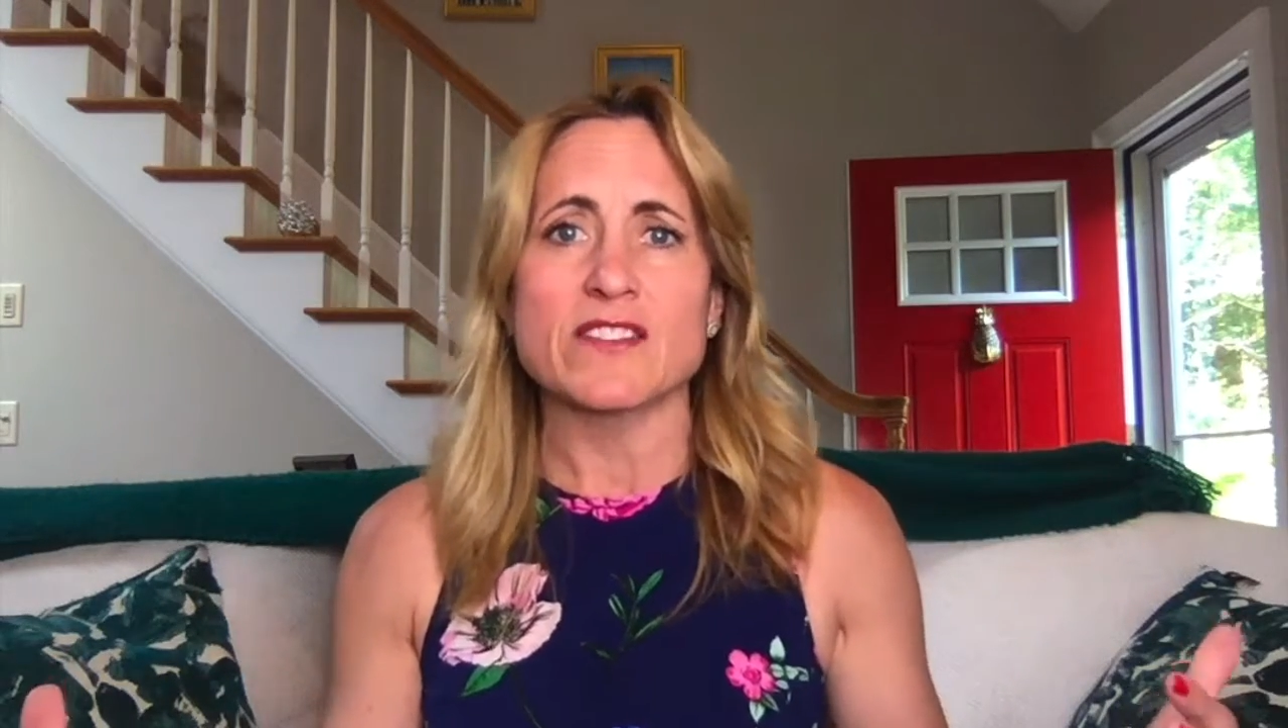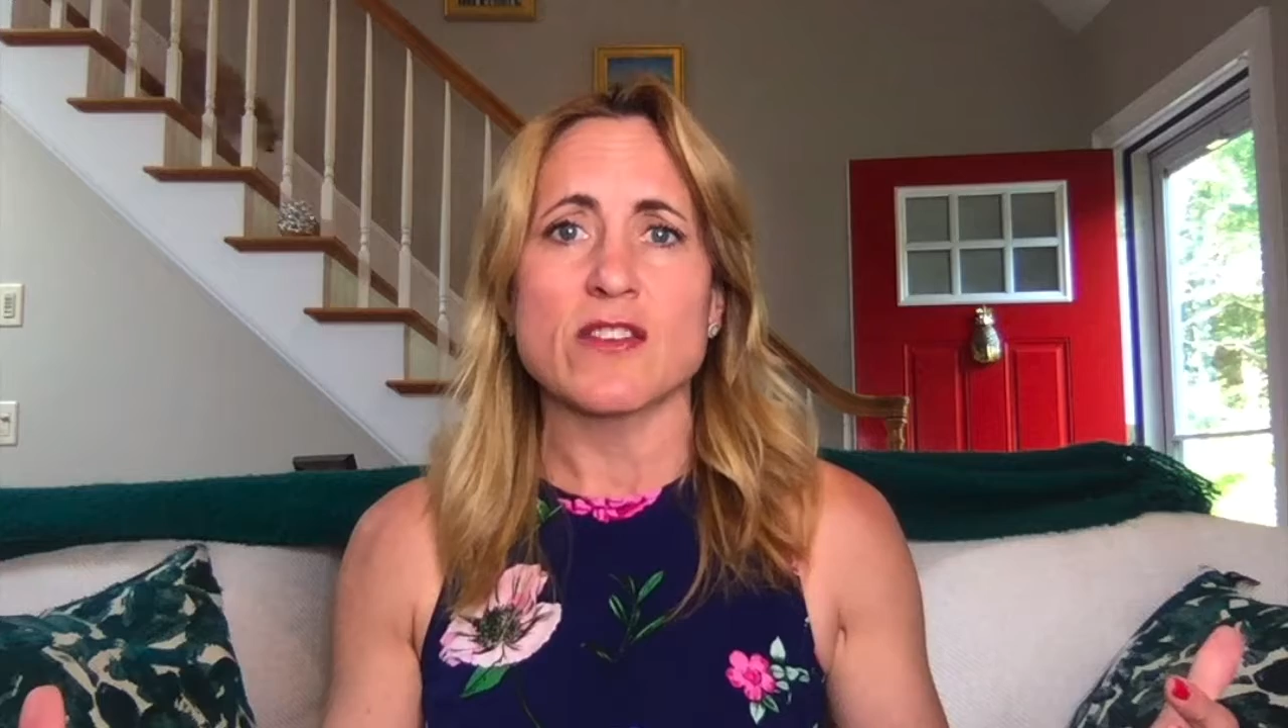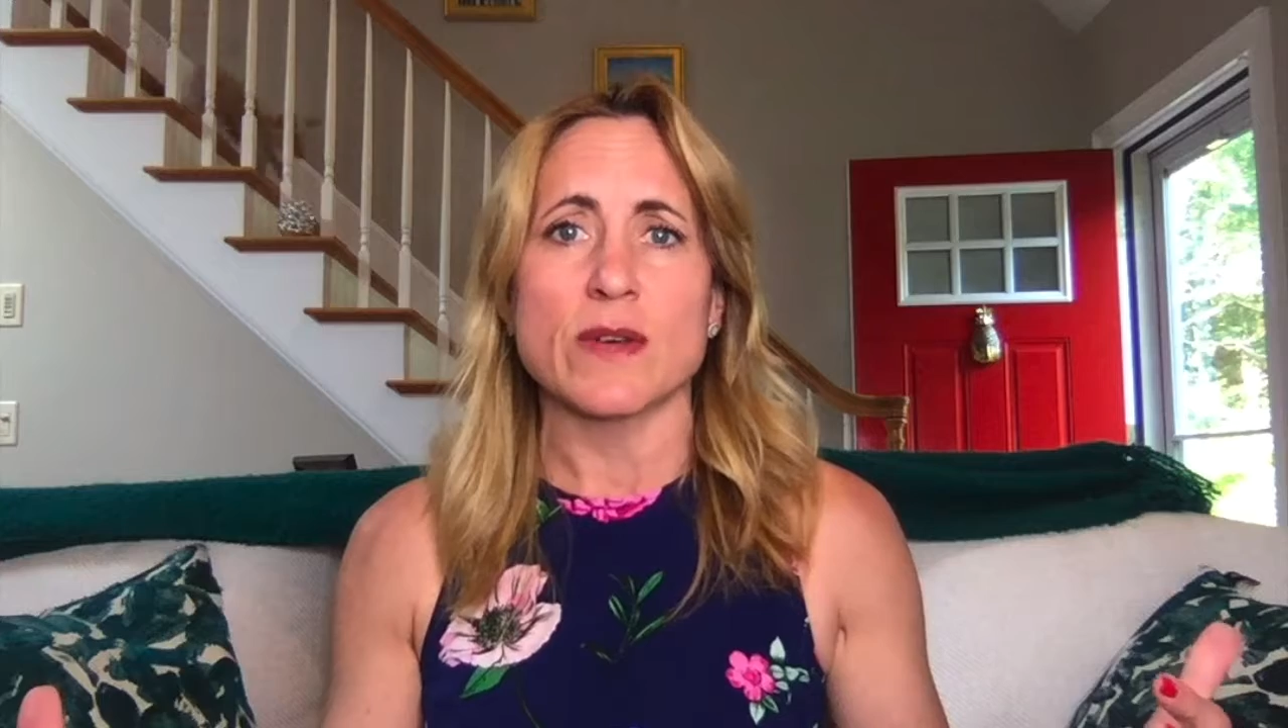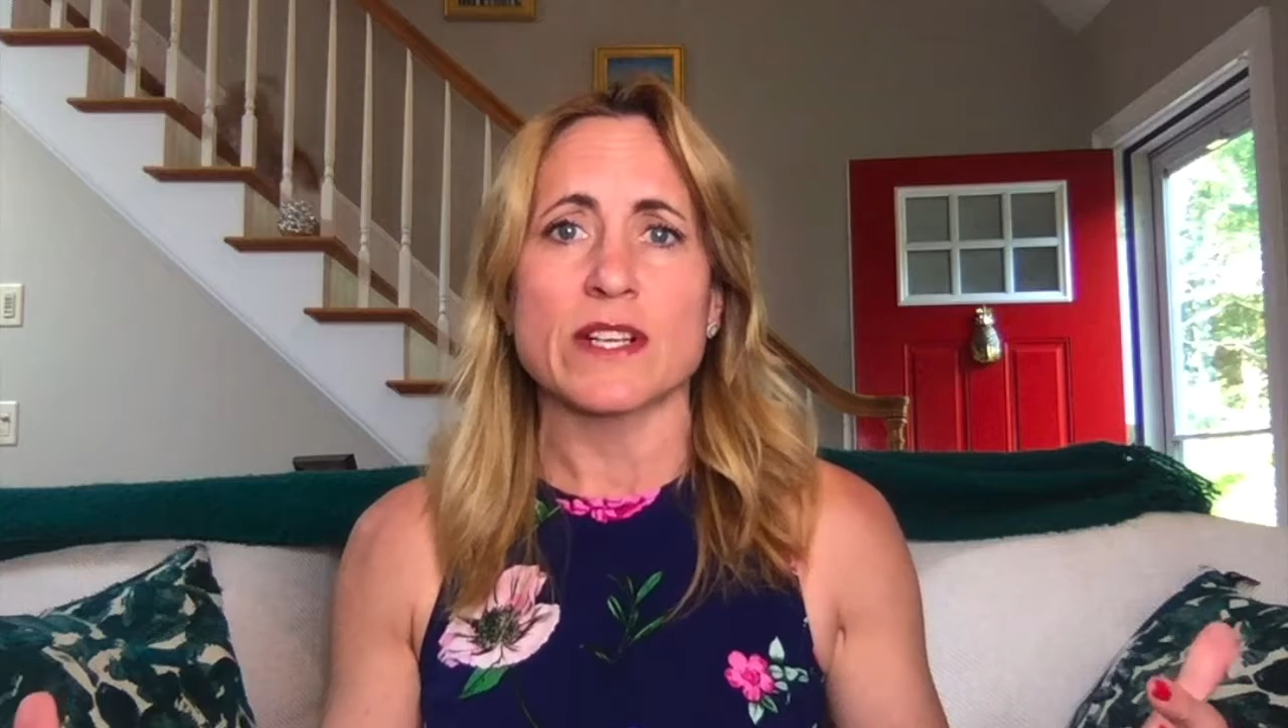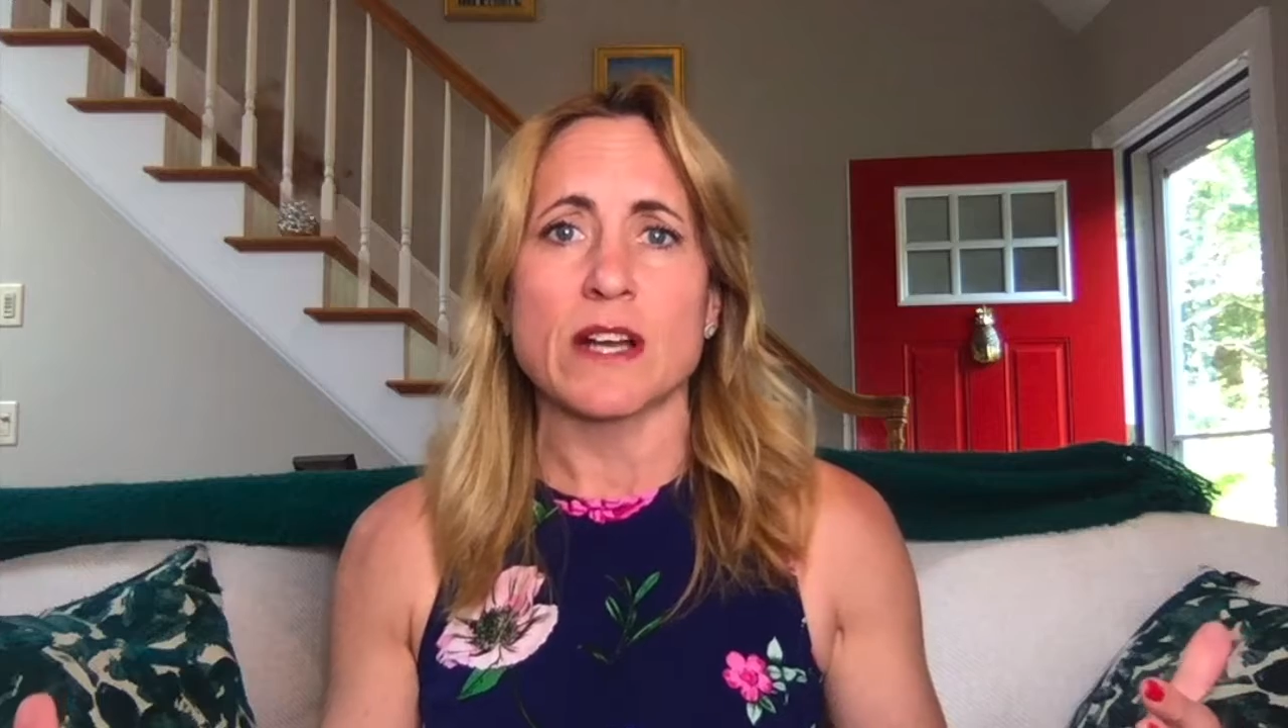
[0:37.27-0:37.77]

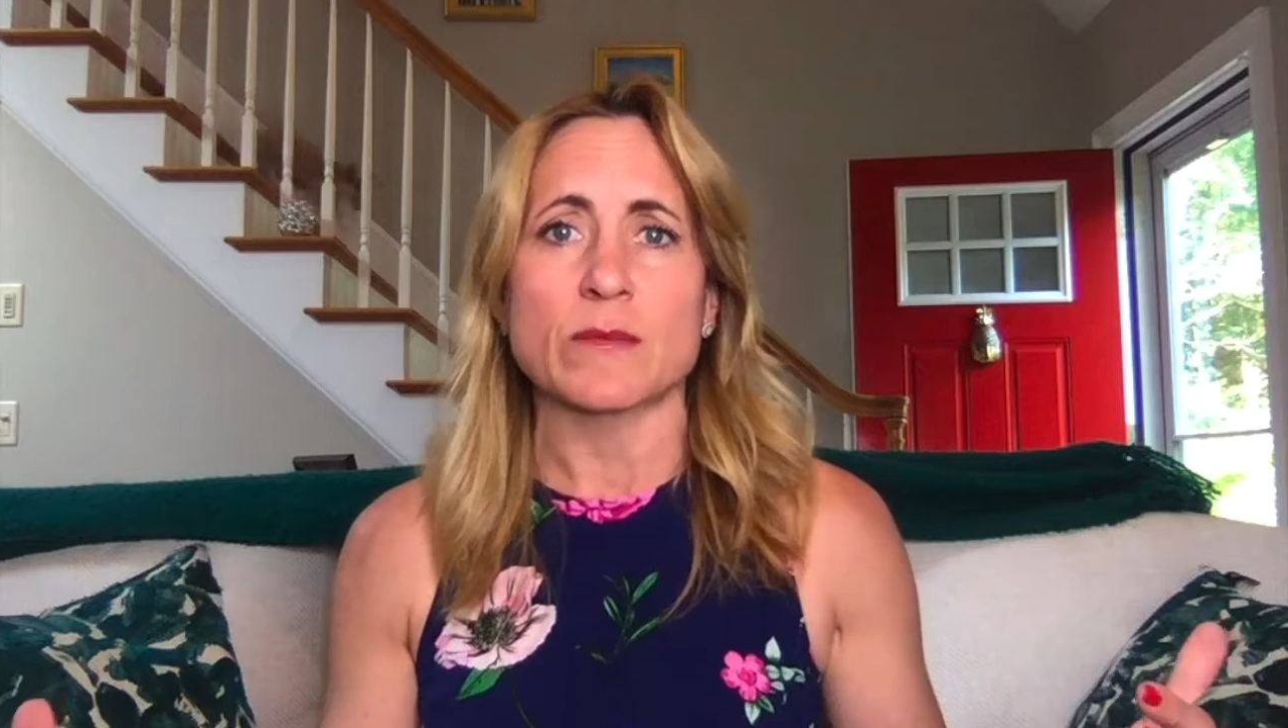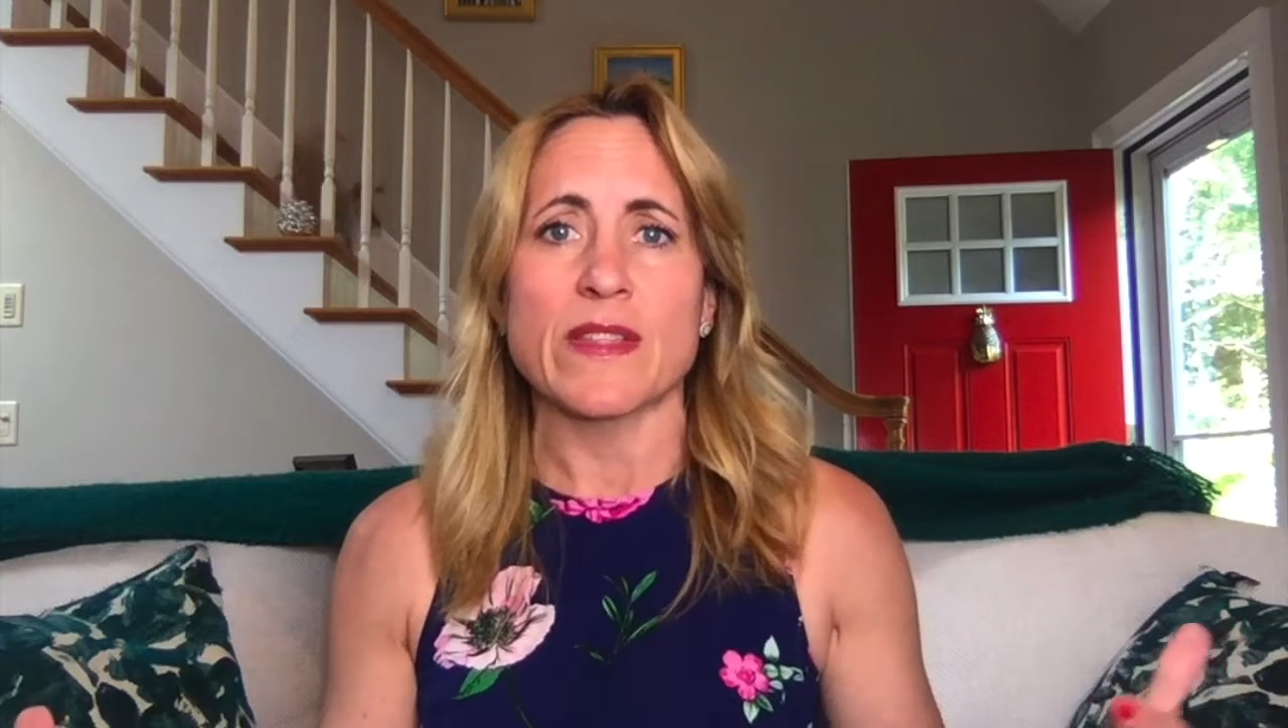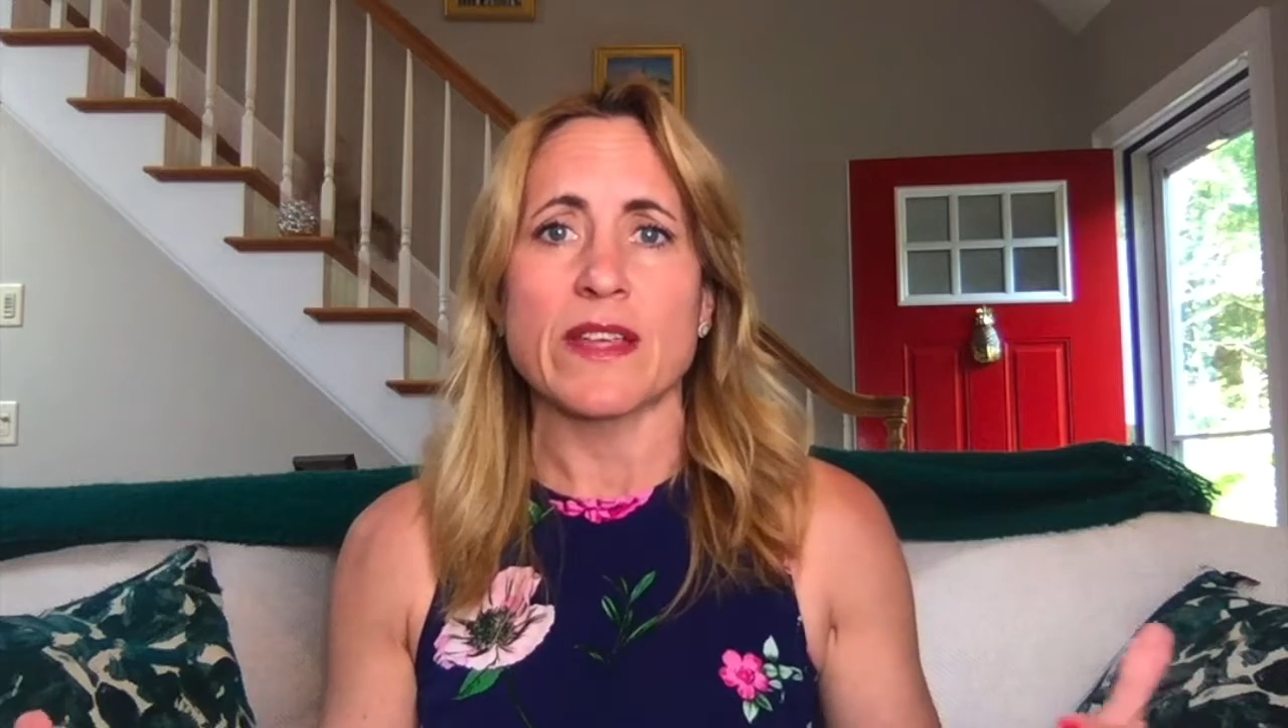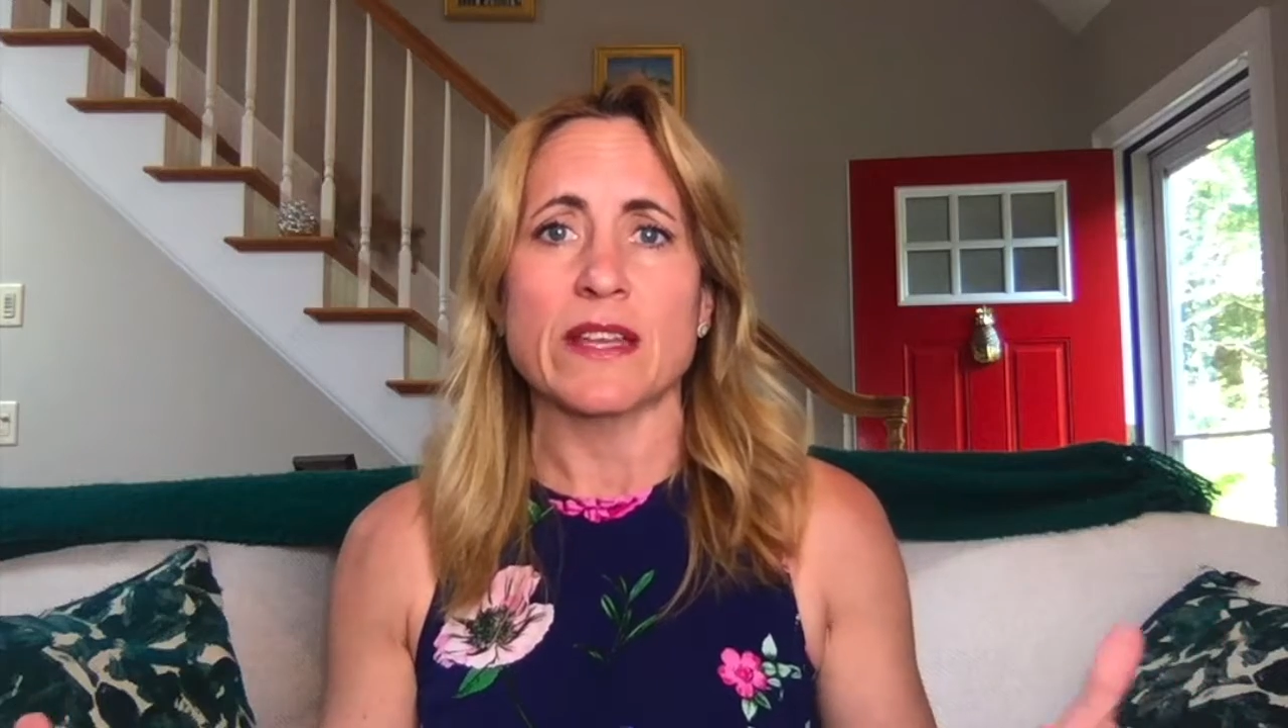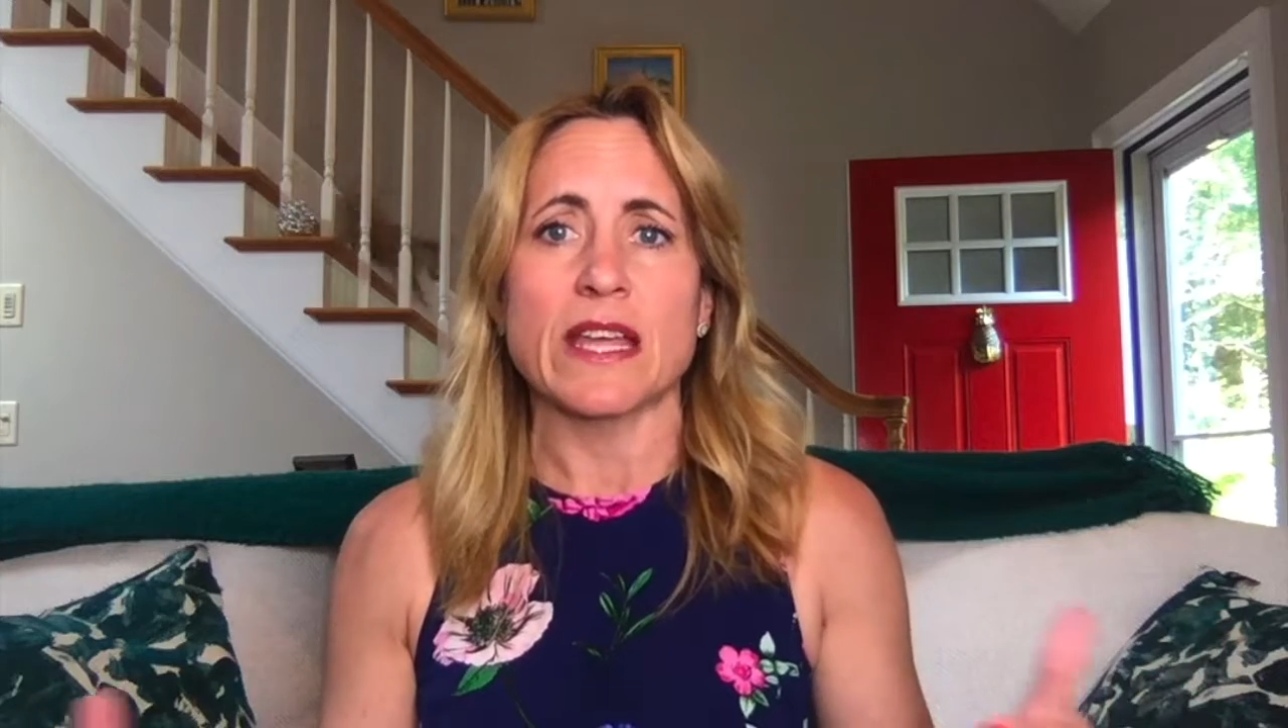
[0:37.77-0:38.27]
going on with it